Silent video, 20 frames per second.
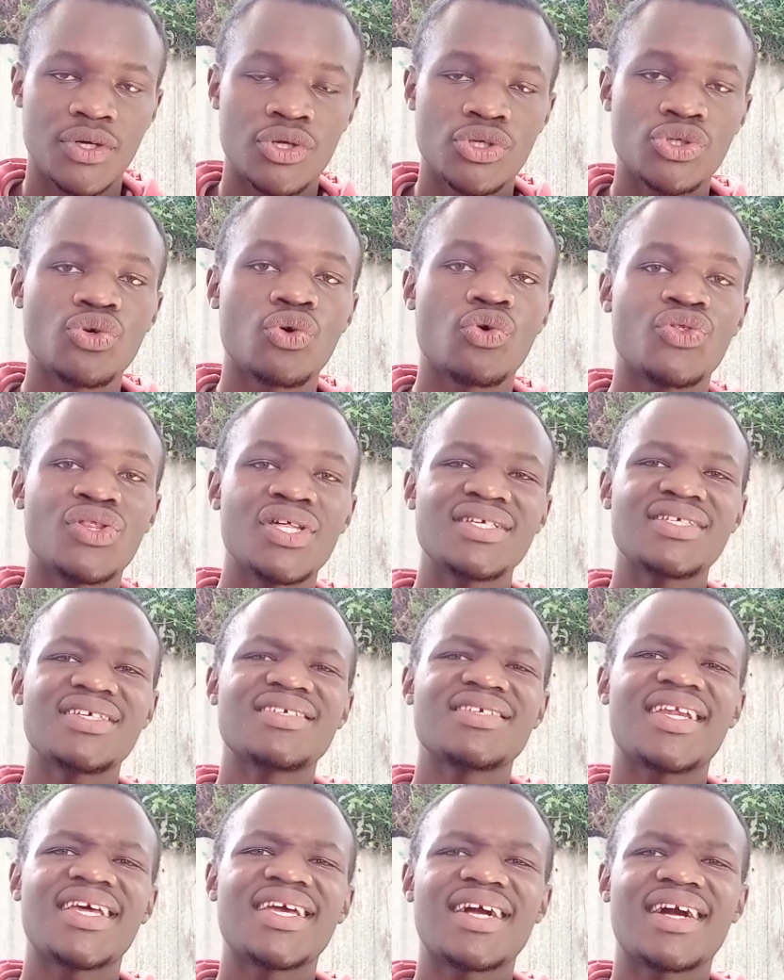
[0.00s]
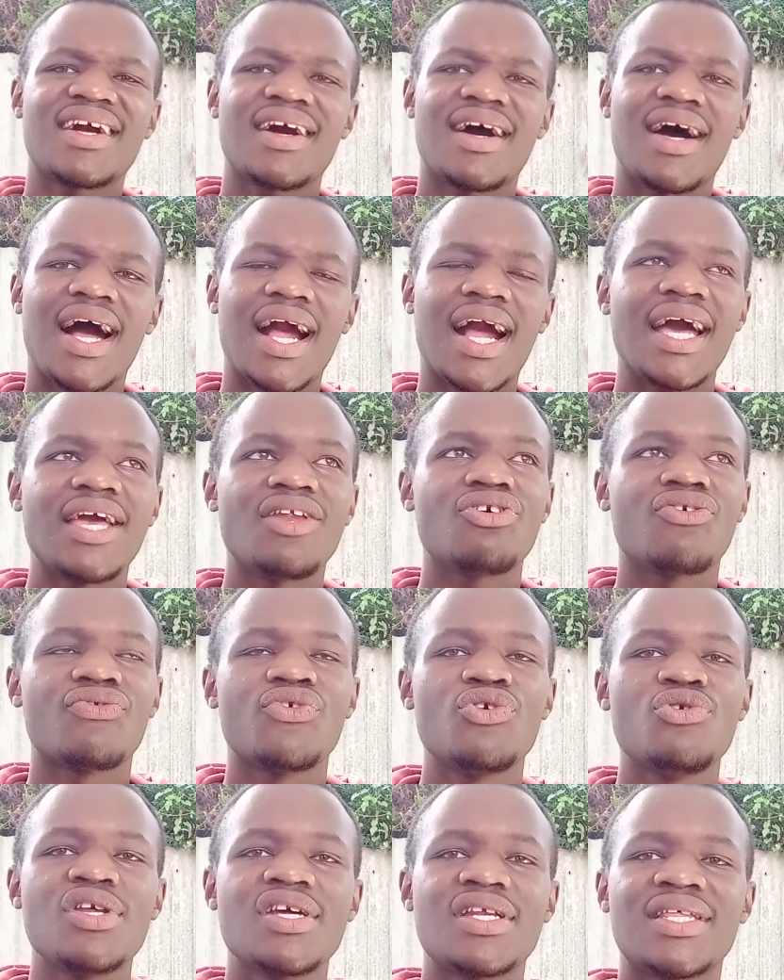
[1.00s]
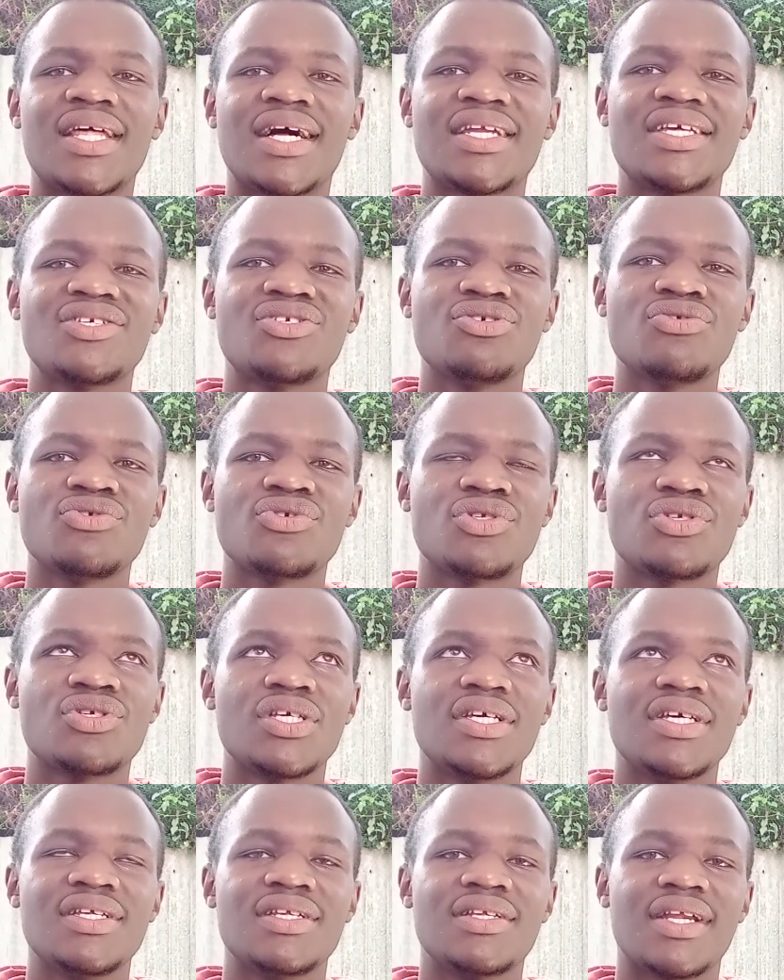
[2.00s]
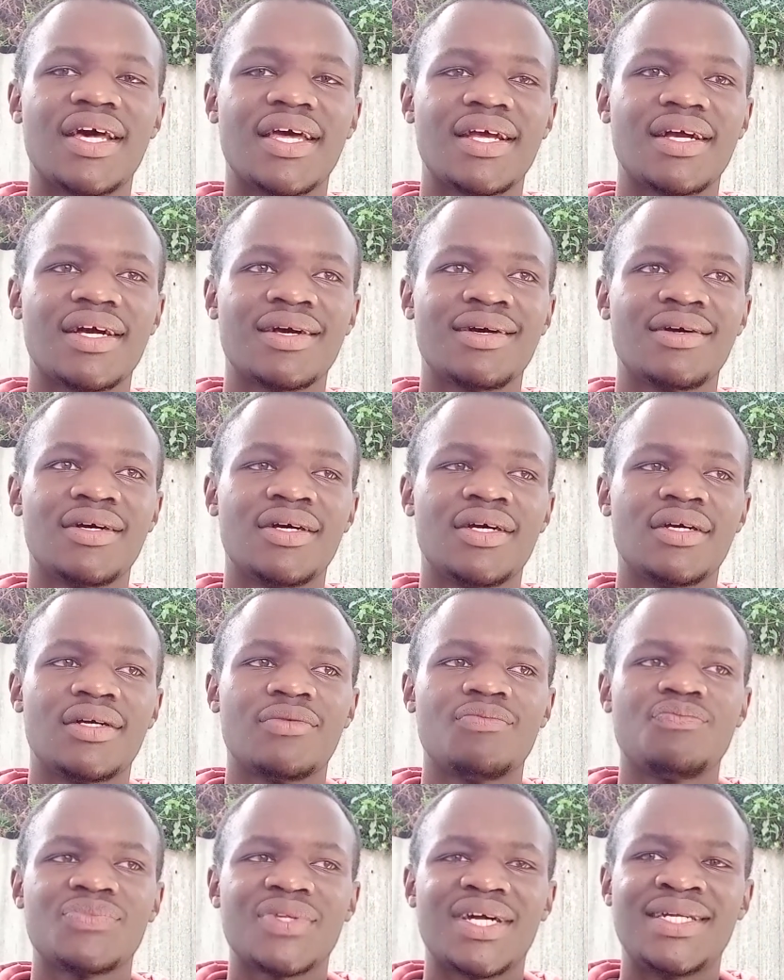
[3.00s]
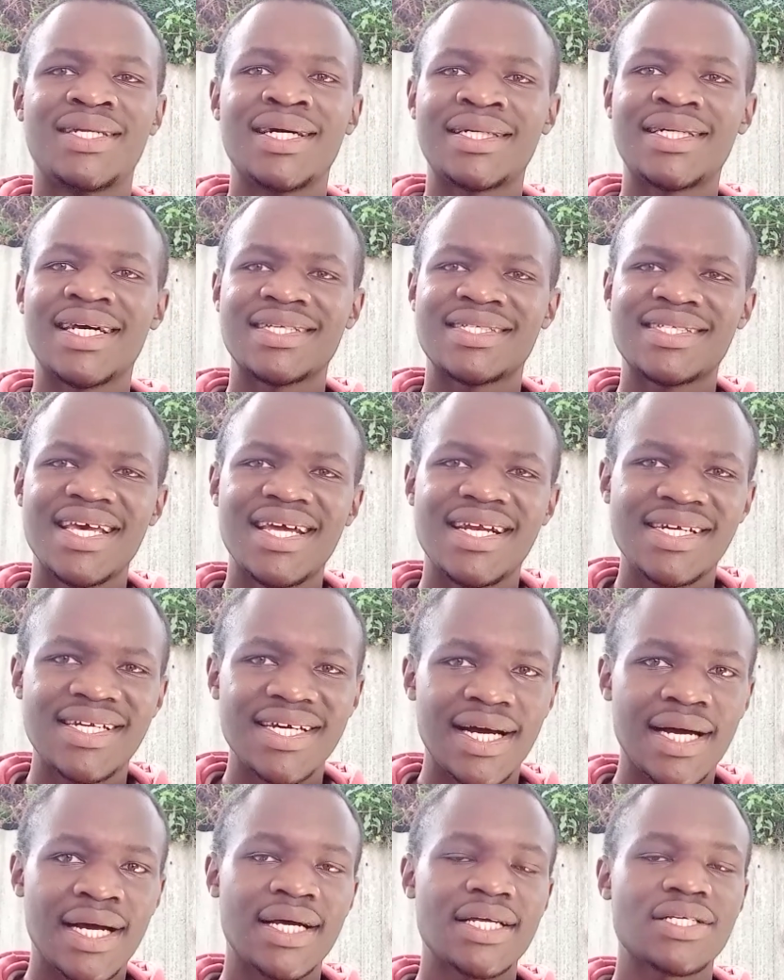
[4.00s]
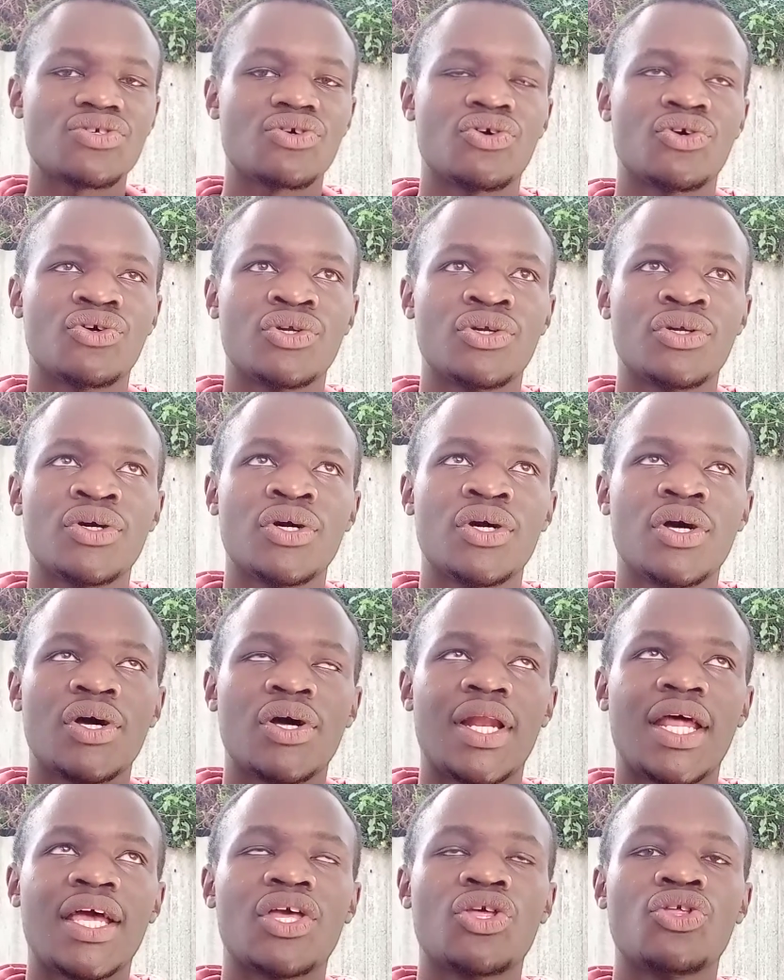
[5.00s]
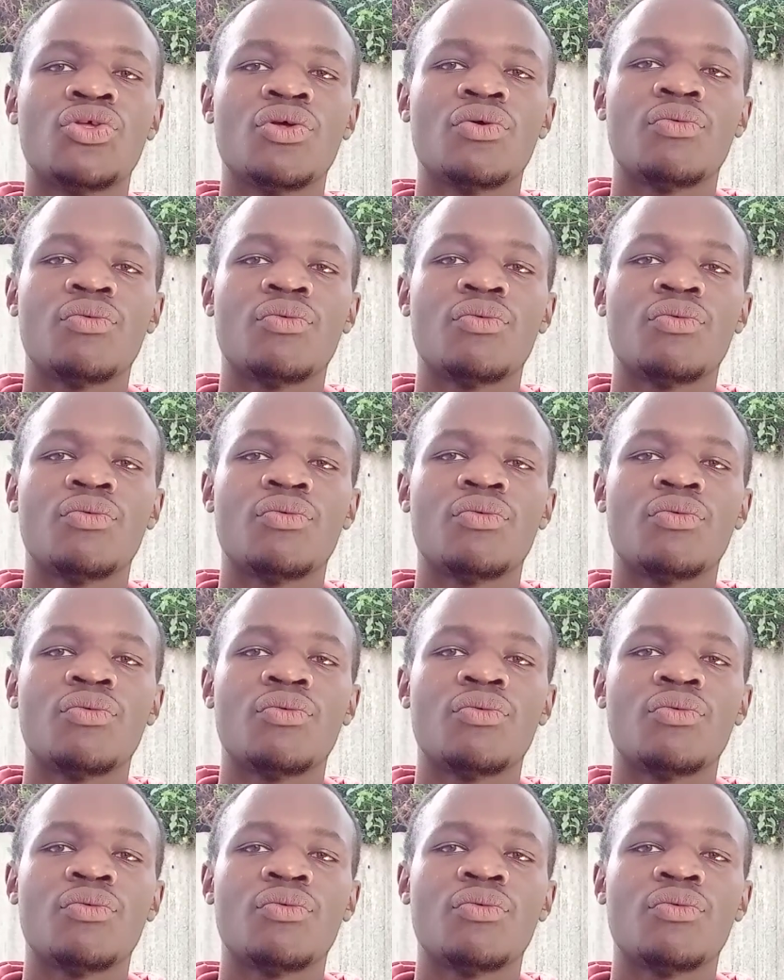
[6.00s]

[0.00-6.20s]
So this is like a kind of unit that is used in like data centers or like